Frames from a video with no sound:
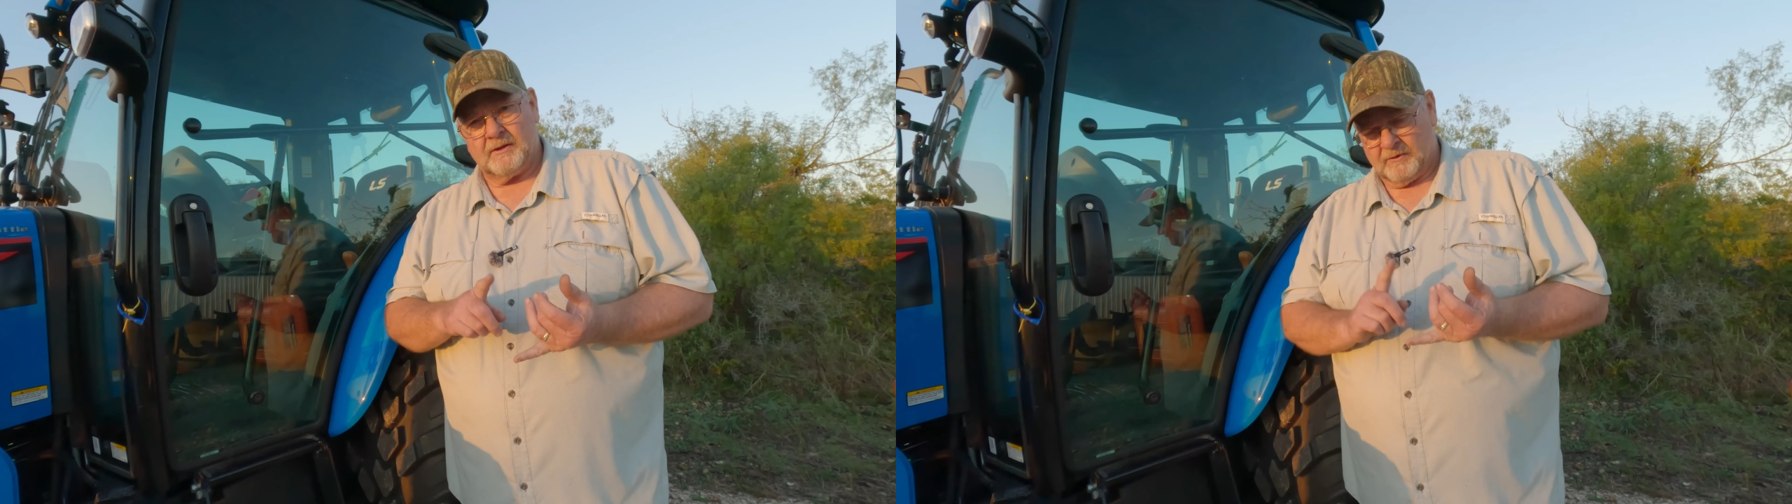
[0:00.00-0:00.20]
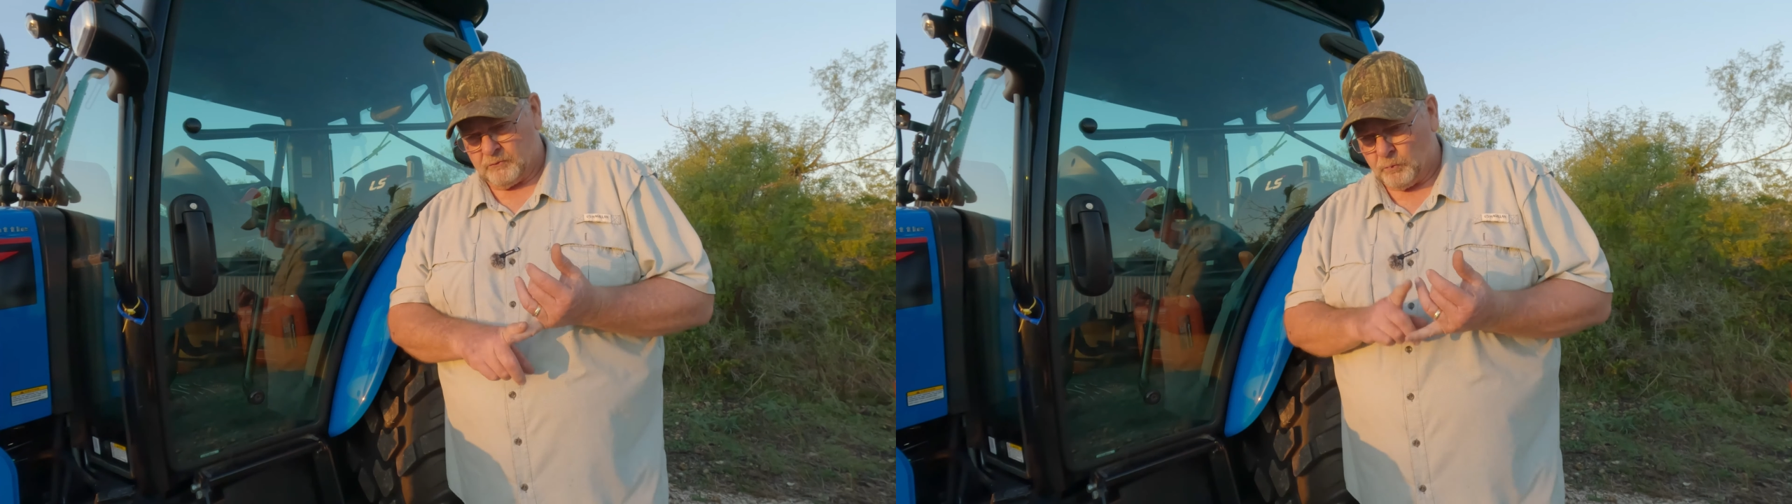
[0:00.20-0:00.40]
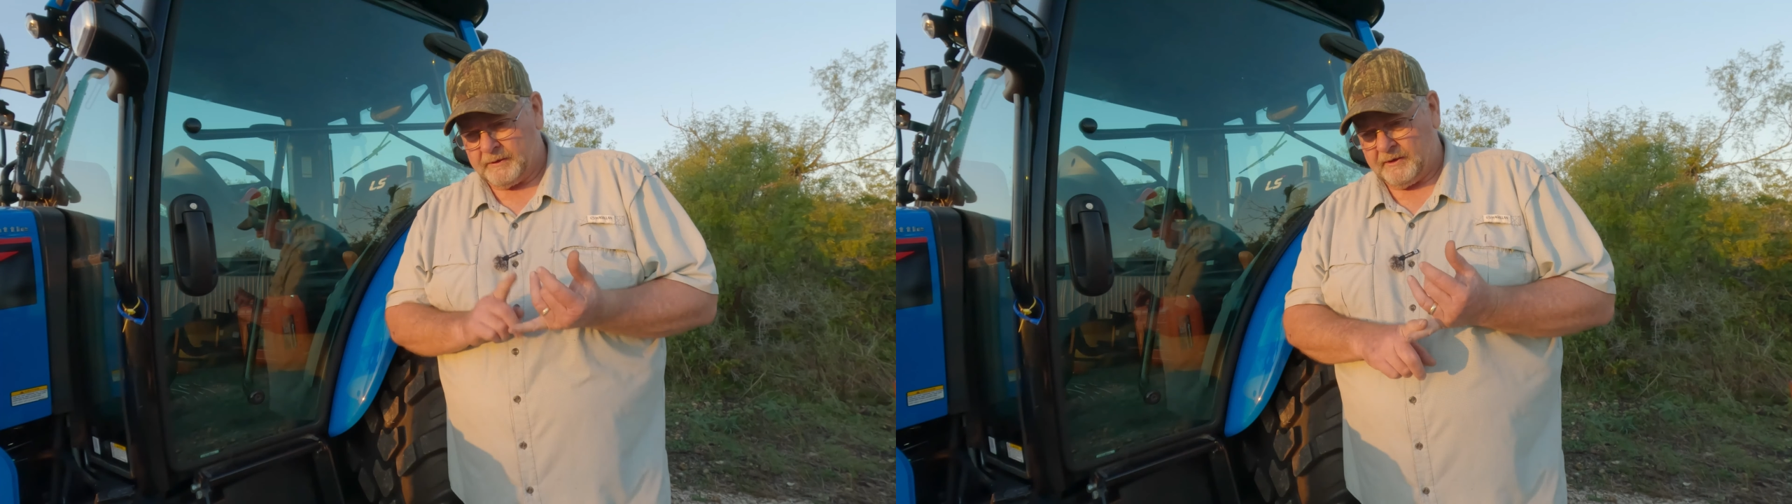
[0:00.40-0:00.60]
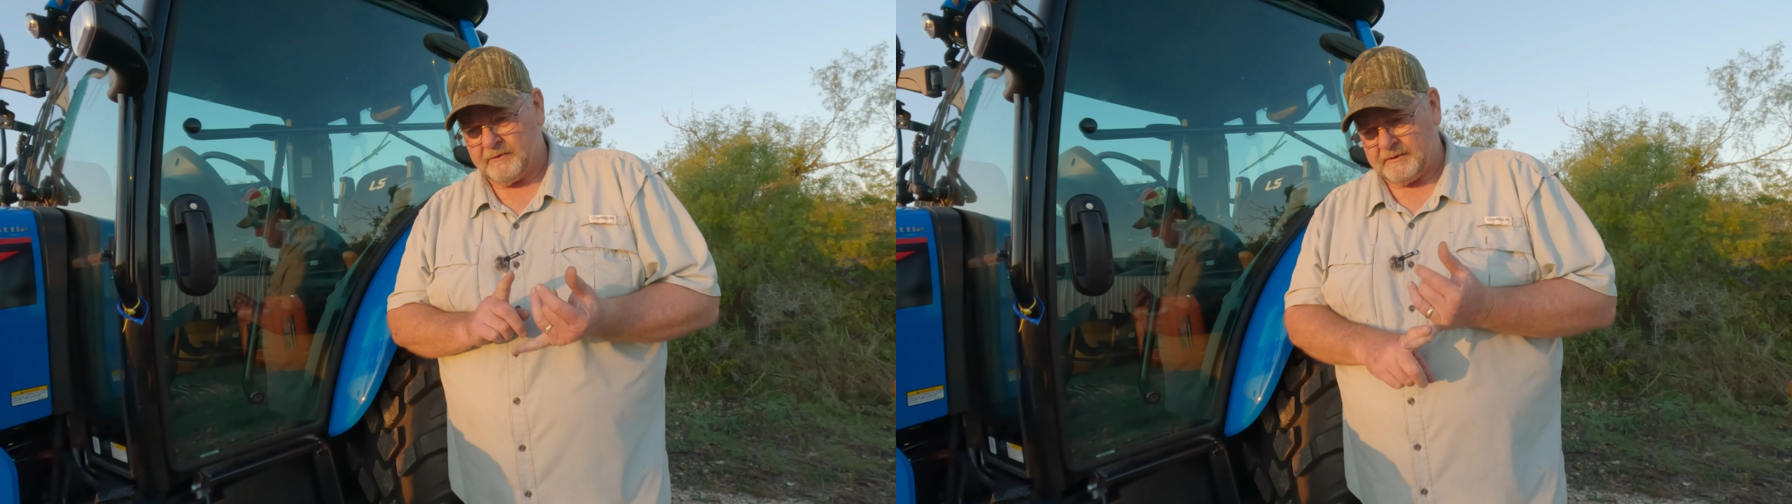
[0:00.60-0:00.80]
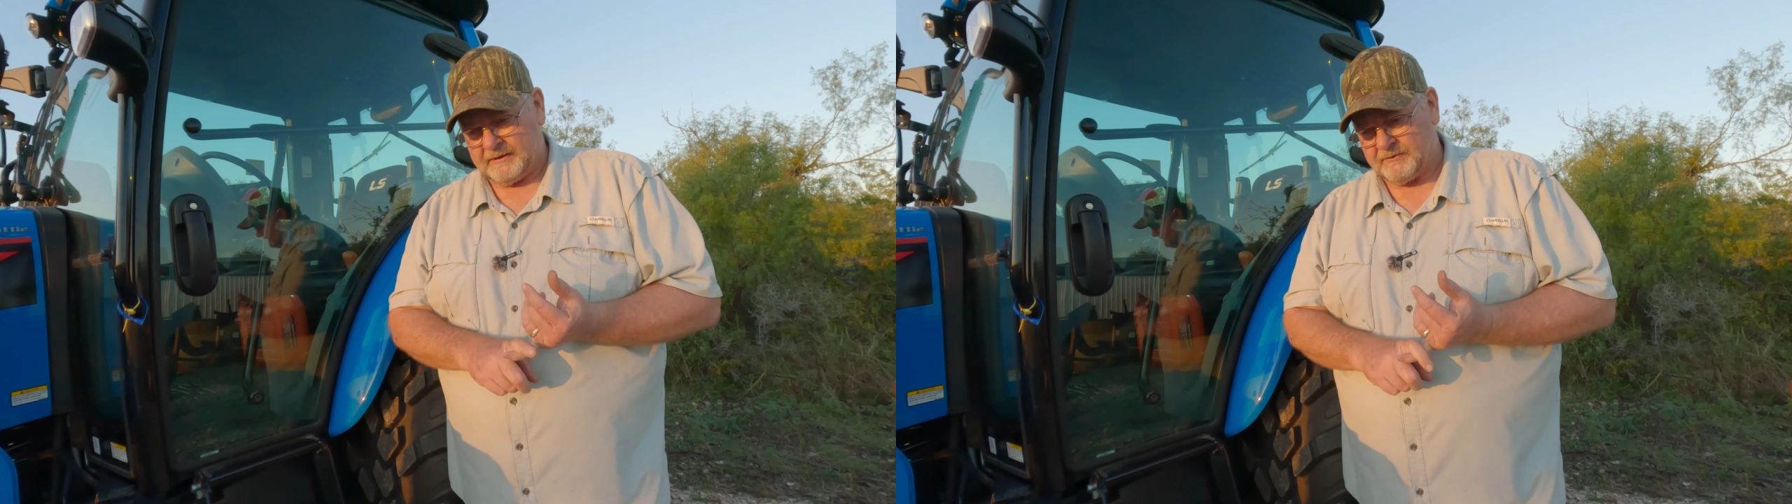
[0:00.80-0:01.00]
There's one here
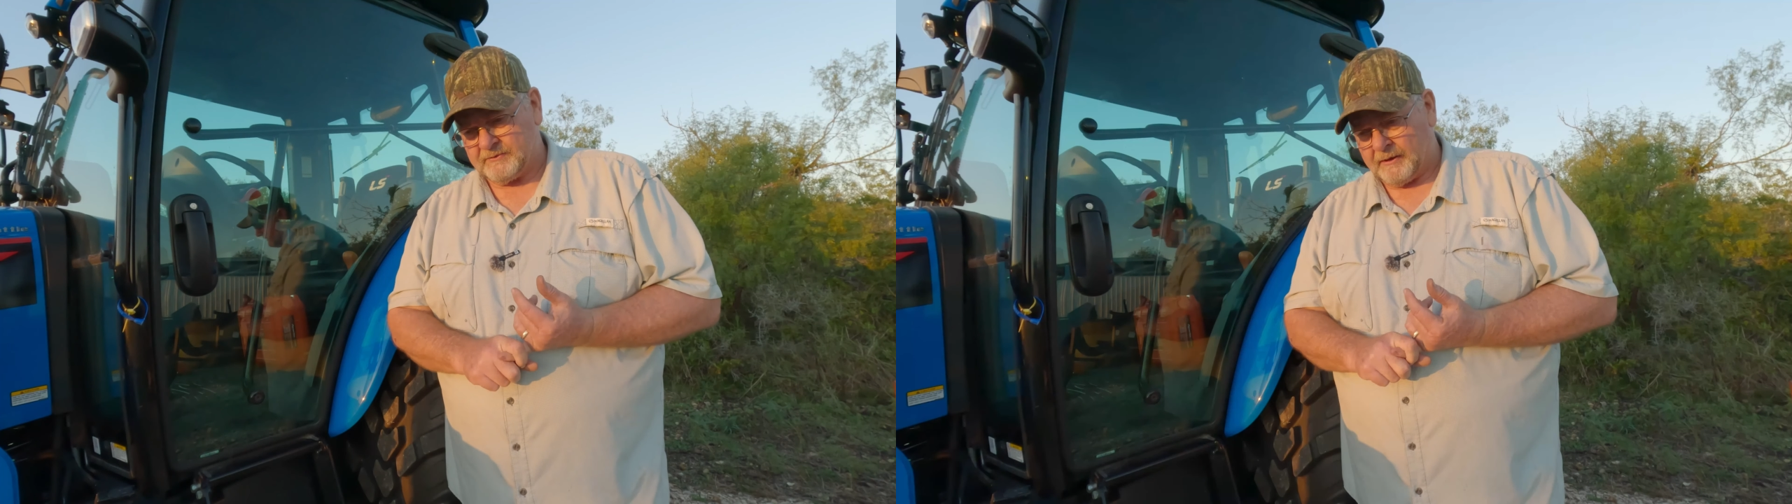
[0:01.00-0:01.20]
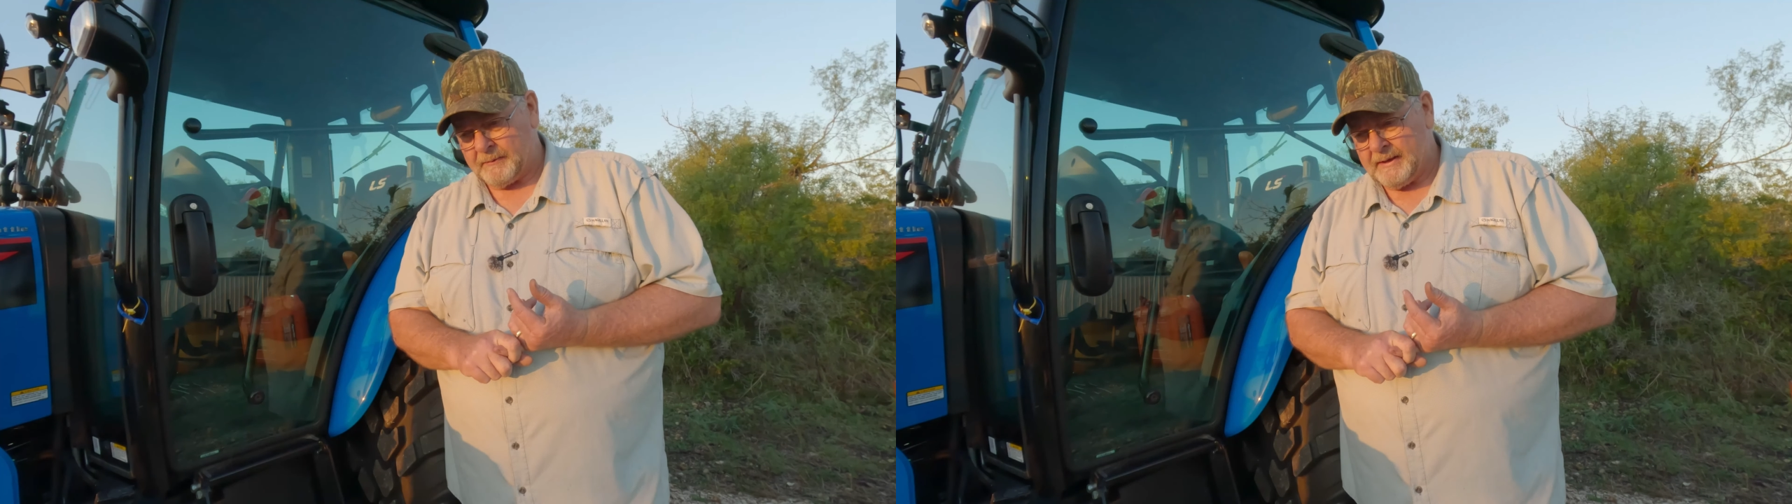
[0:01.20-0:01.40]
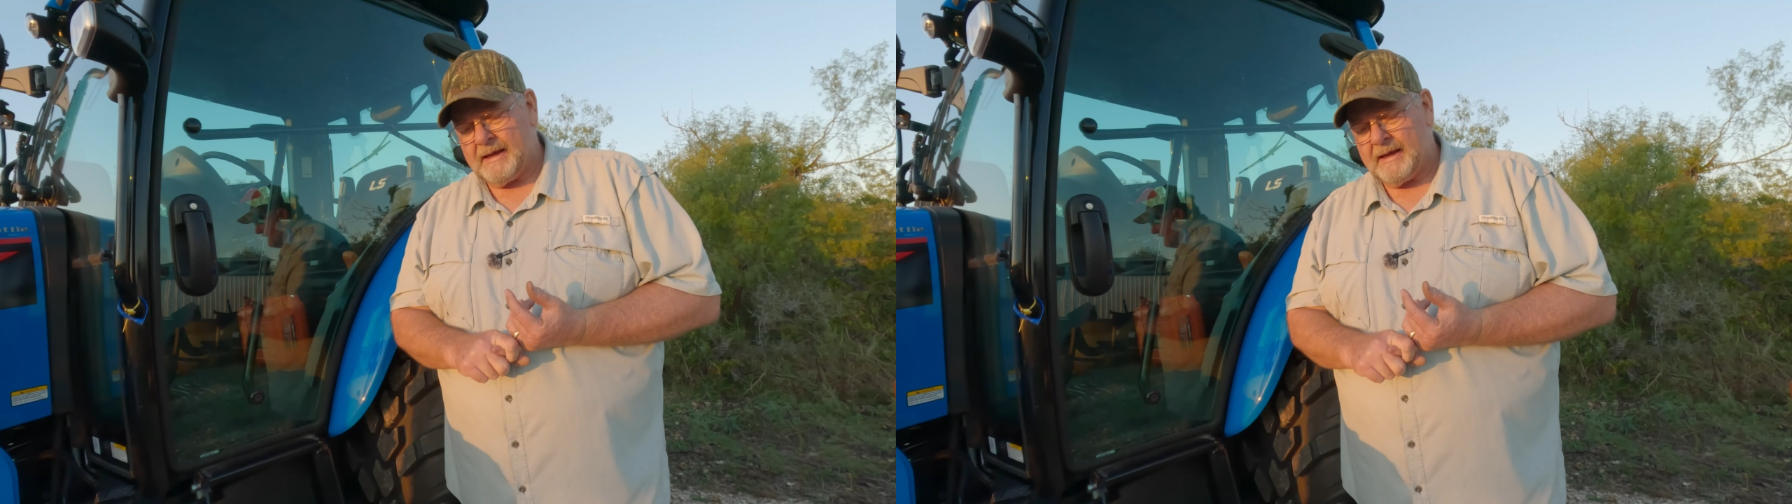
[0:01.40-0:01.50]
in Texas now.